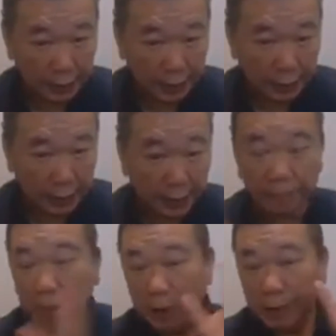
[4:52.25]

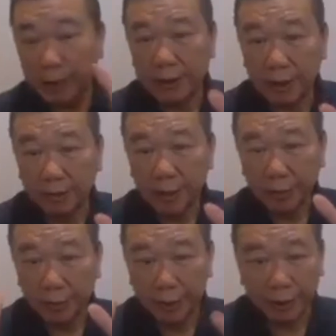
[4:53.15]
category,
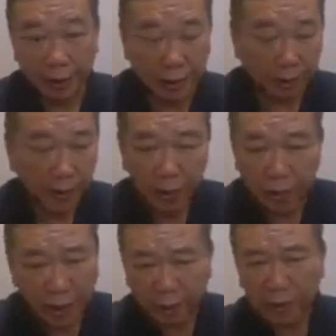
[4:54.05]
system, treat system.
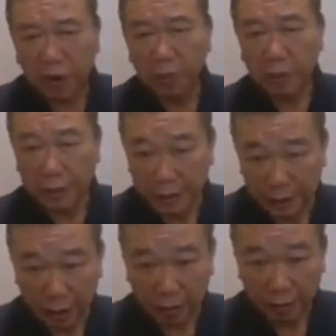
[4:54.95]
We never talk about
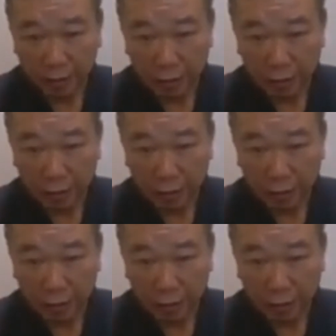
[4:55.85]
disease now.